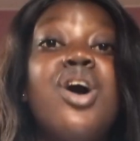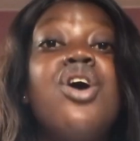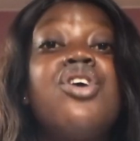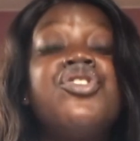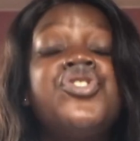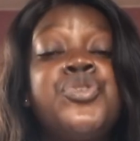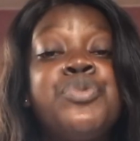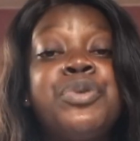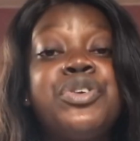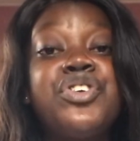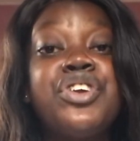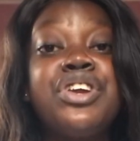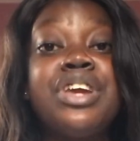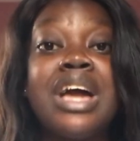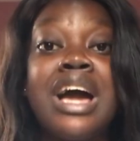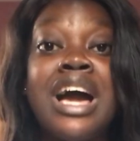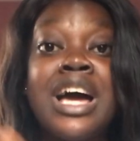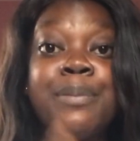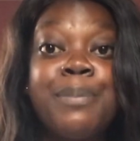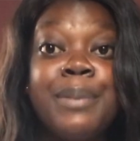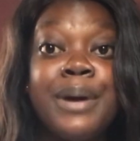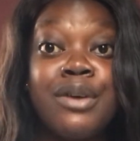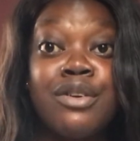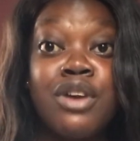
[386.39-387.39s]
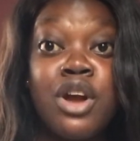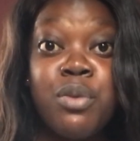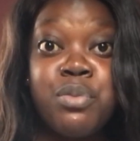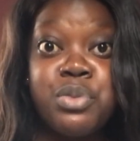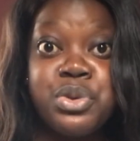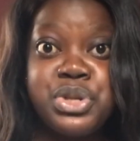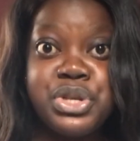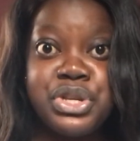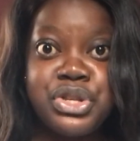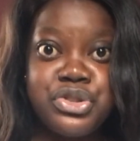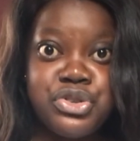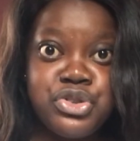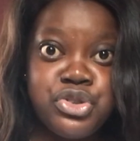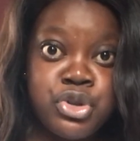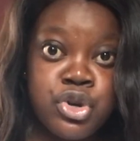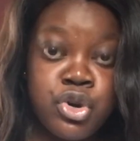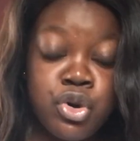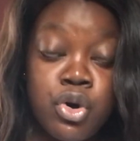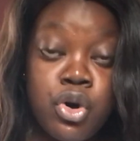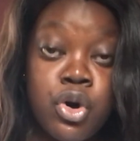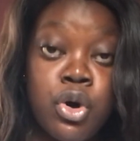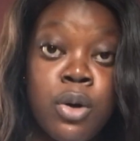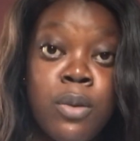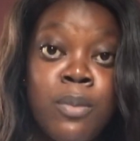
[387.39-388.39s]
So make sure you add background music to
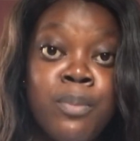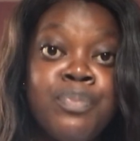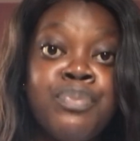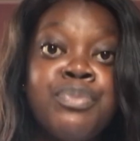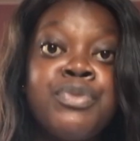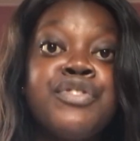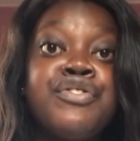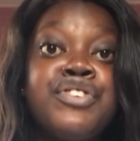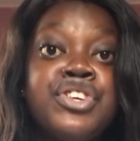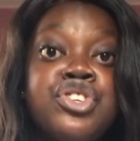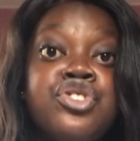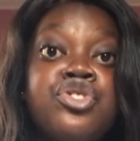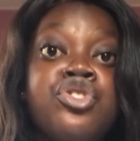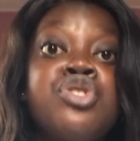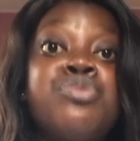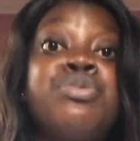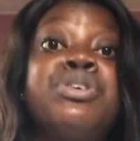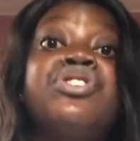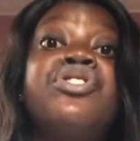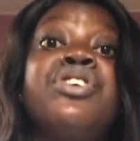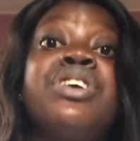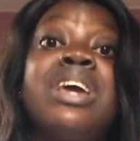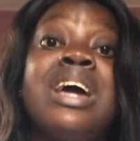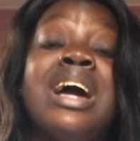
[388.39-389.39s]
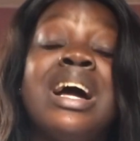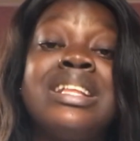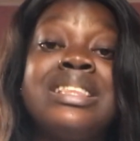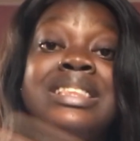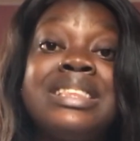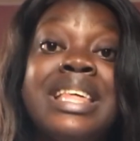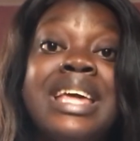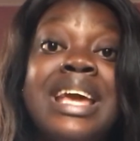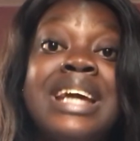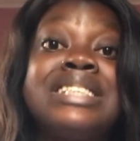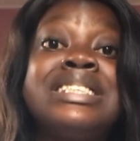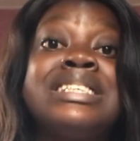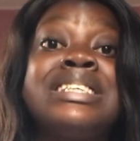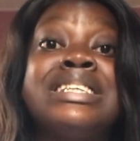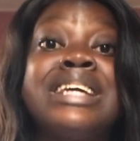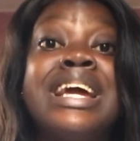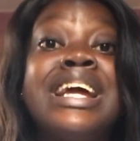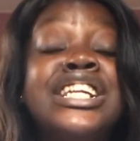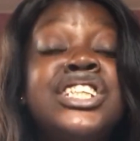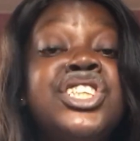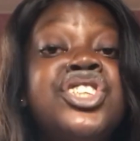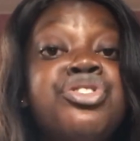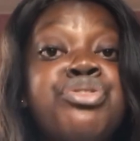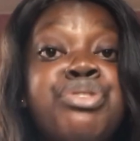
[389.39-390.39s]
your videos. Make sure you add text and
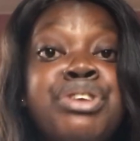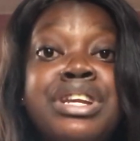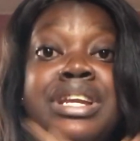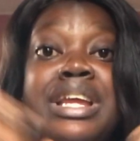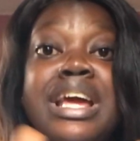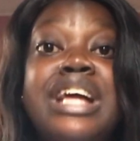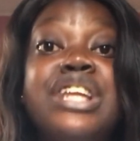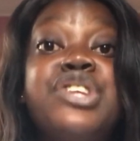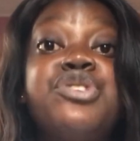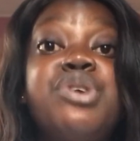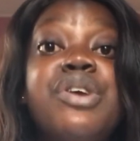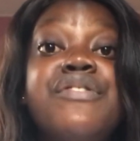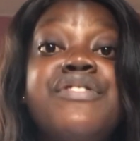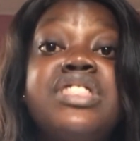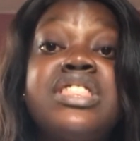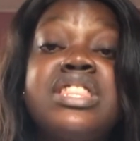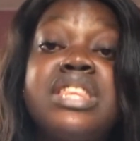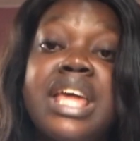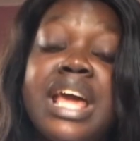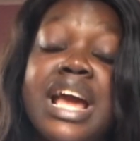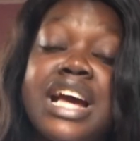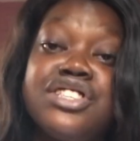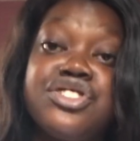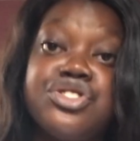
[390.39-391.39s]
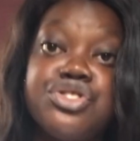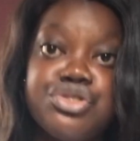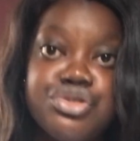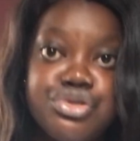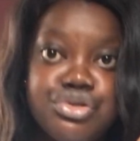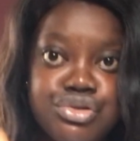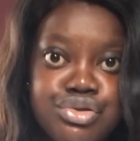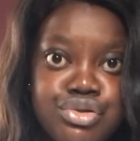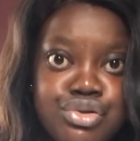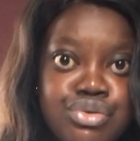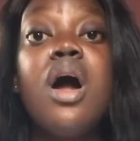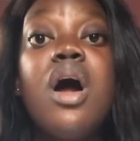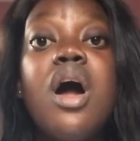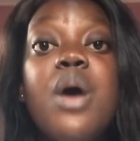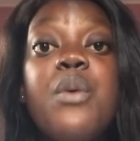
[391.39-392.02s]
end screen, and do everything I ask you to do.